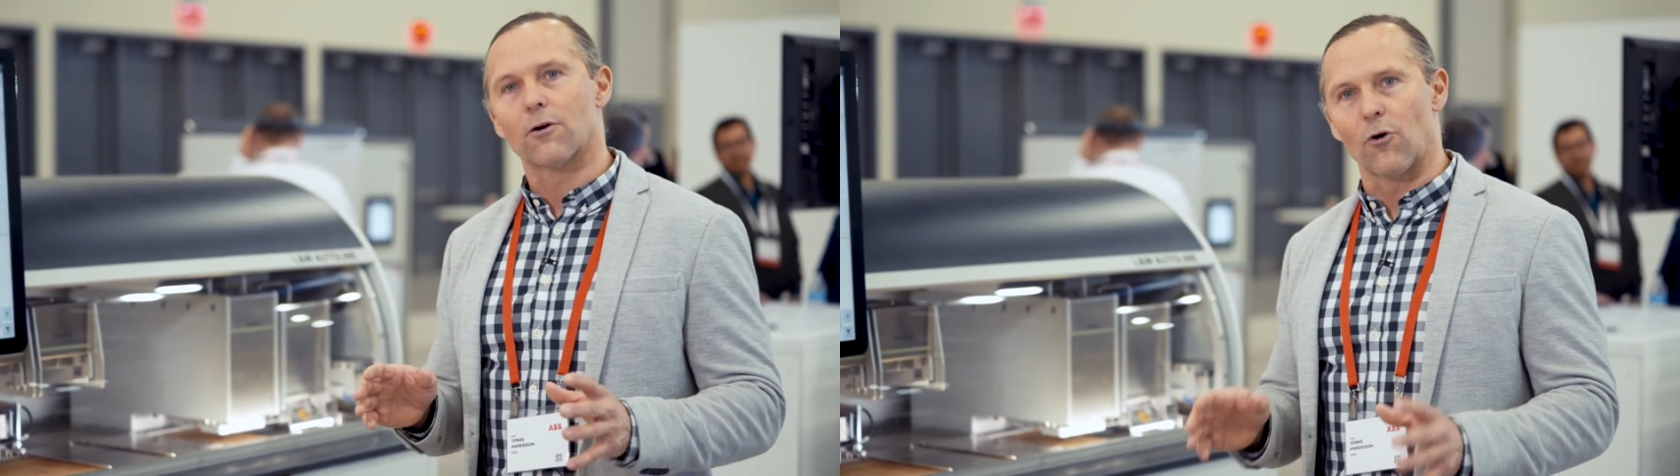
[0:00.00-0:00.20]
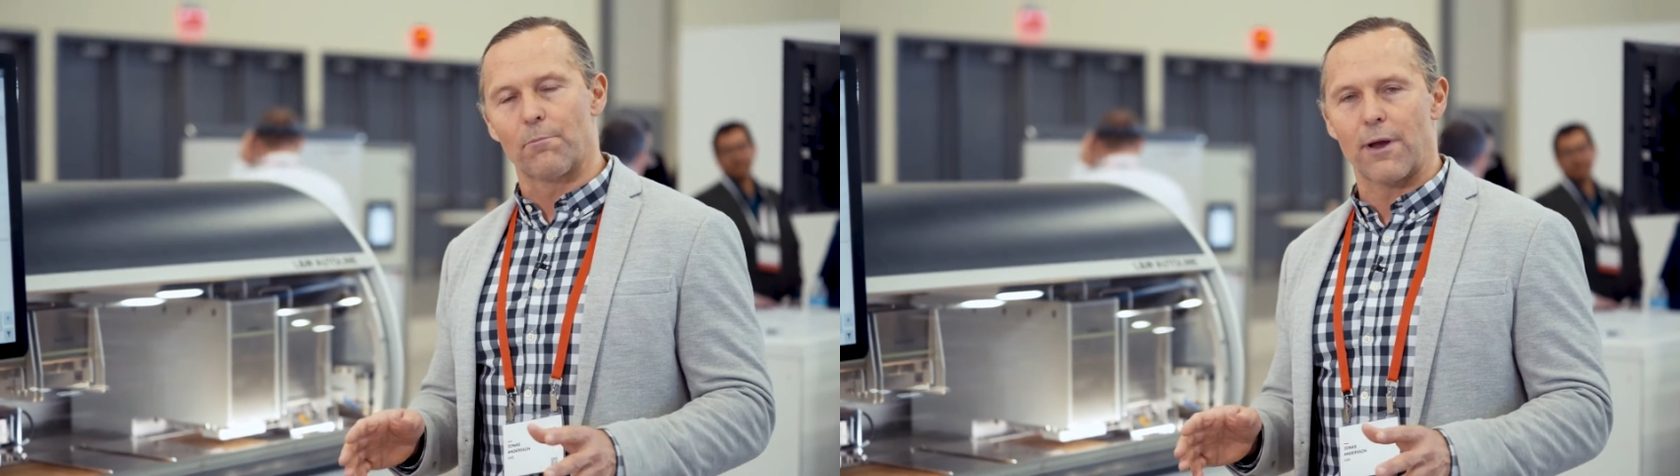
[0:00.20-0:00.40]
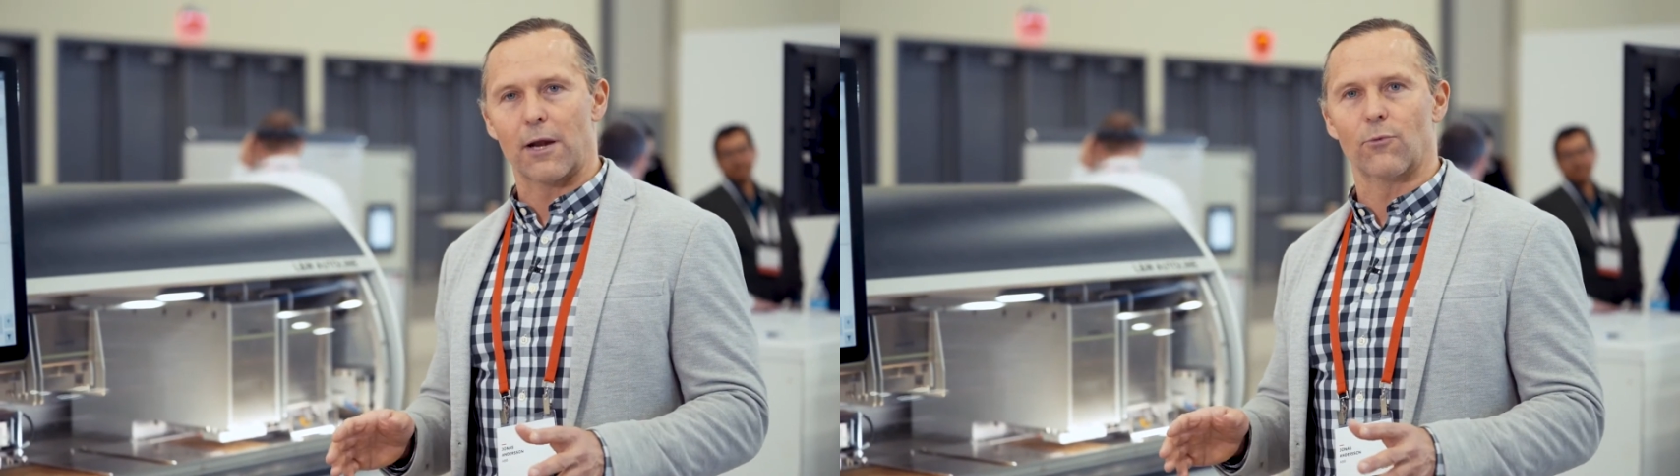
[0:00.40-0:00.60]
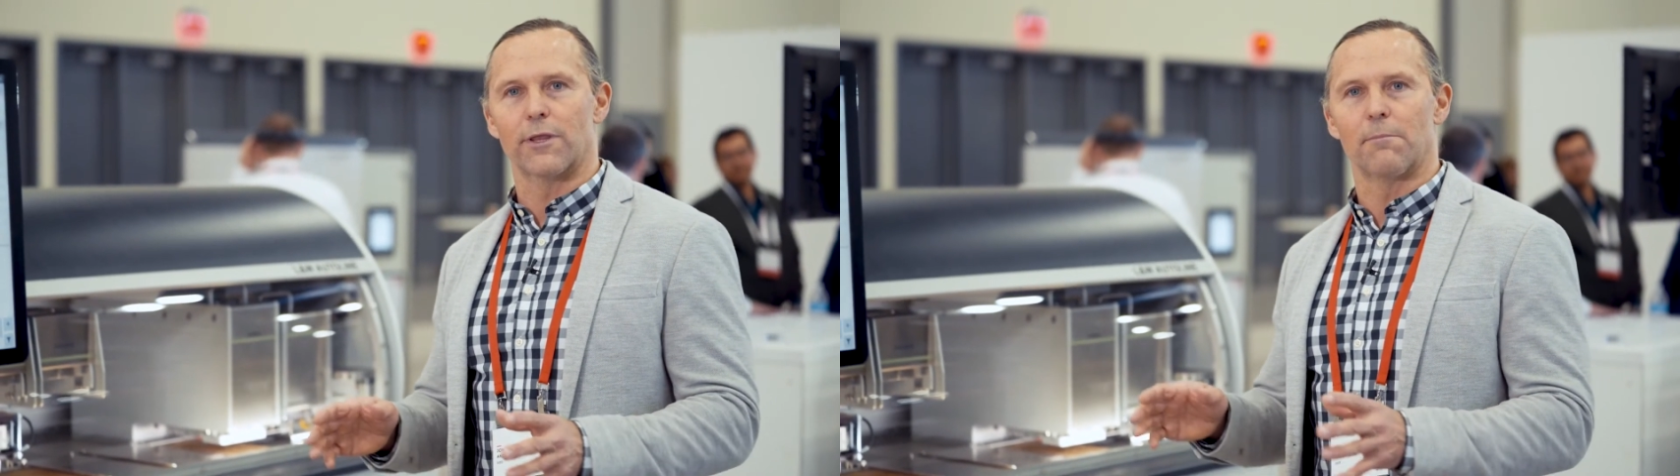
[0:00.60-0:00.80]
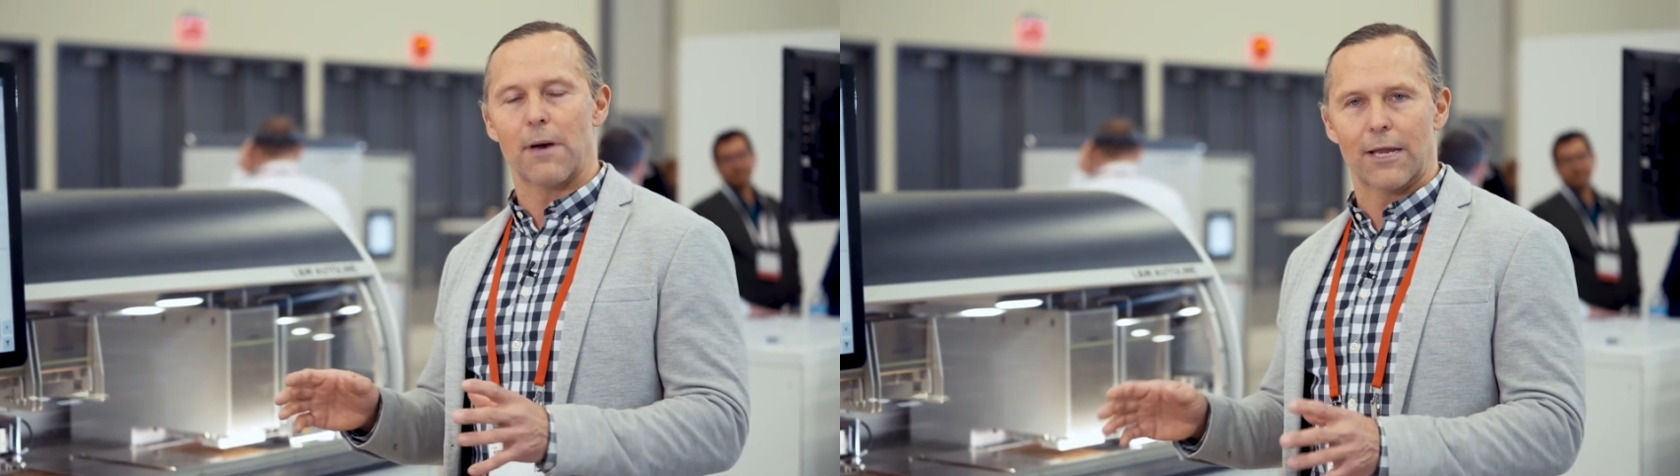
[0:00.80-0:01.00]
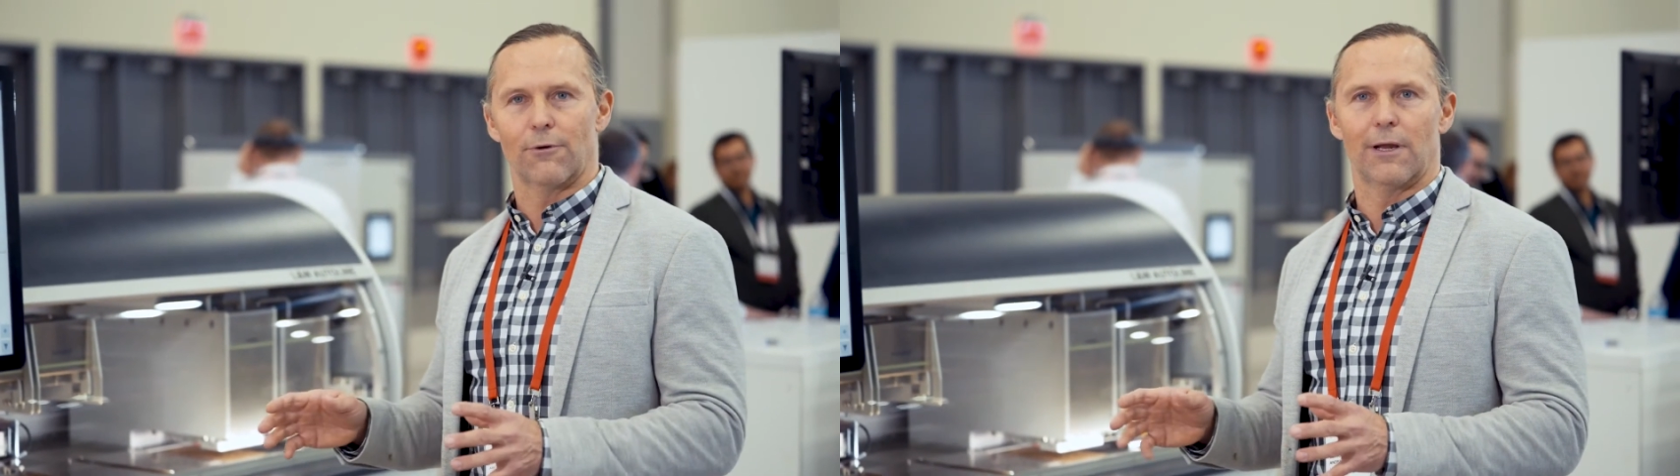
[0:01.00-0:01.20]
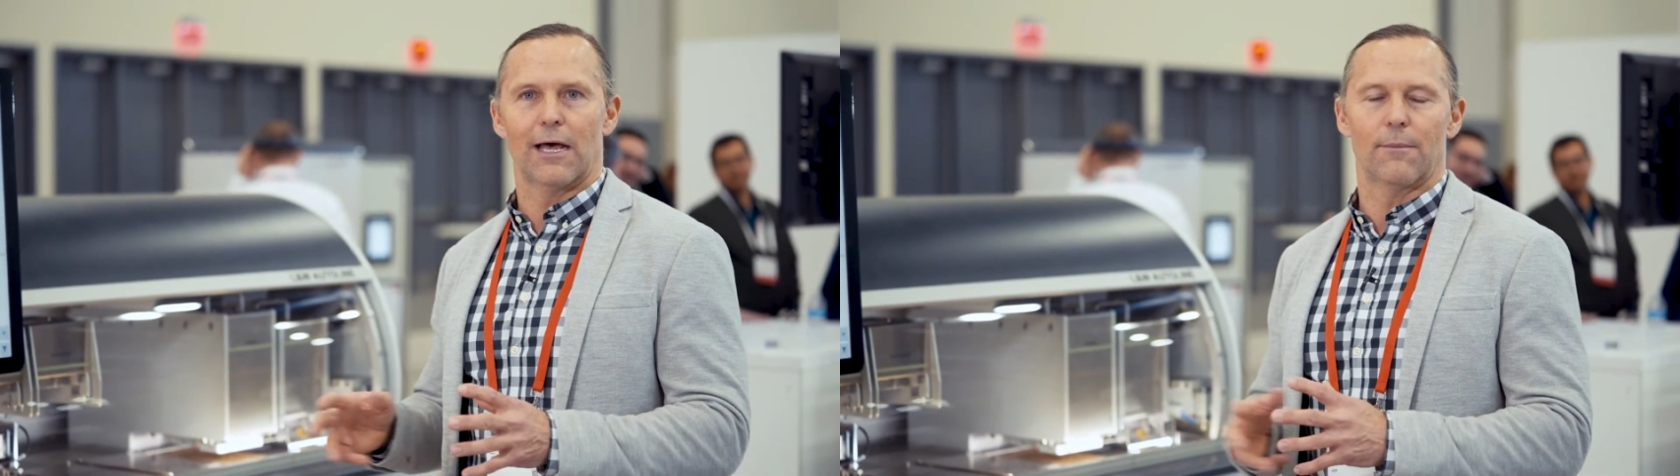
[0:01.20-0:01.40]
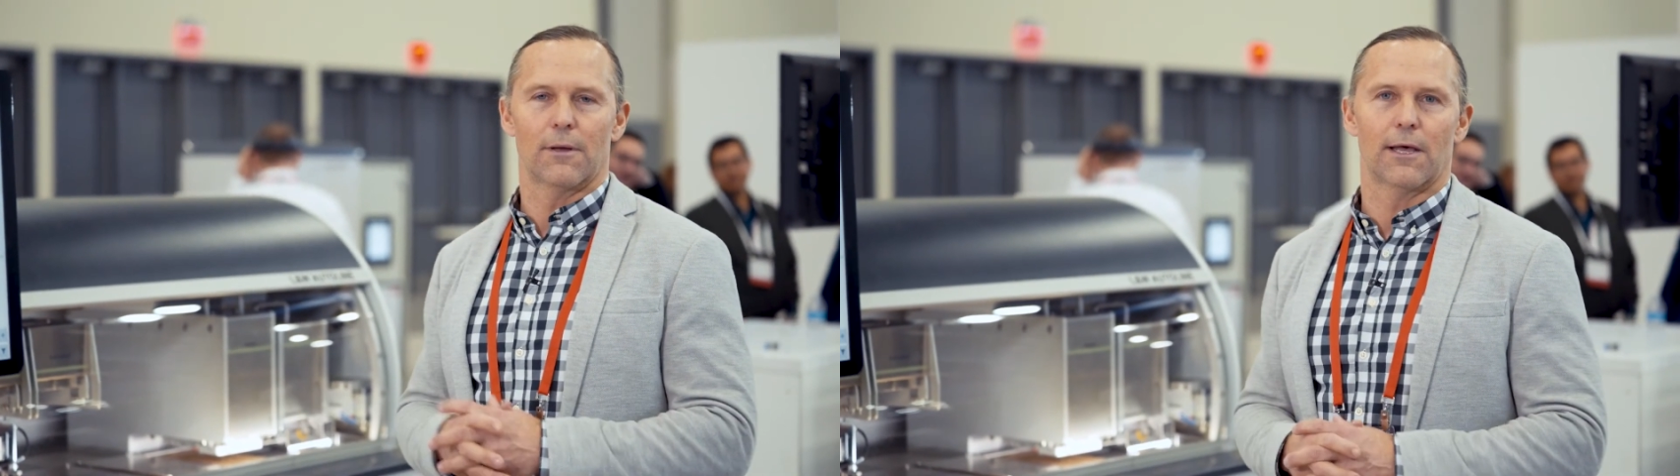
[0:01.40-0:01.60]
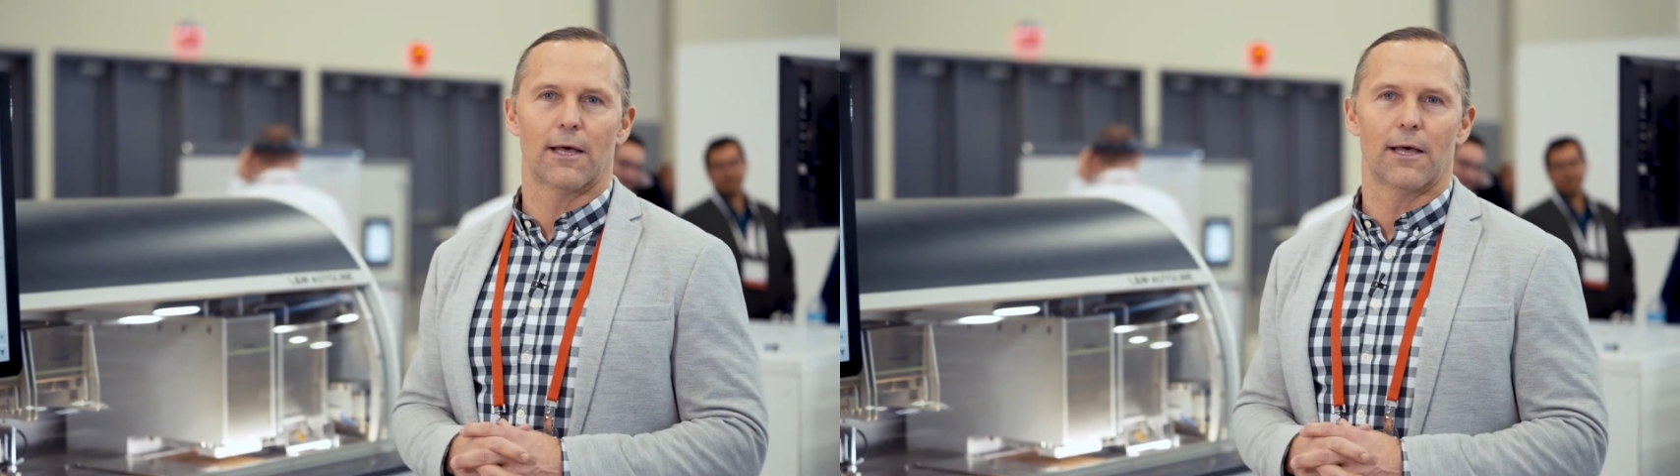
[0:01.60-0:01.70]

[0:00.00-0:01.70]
compared with the manual lab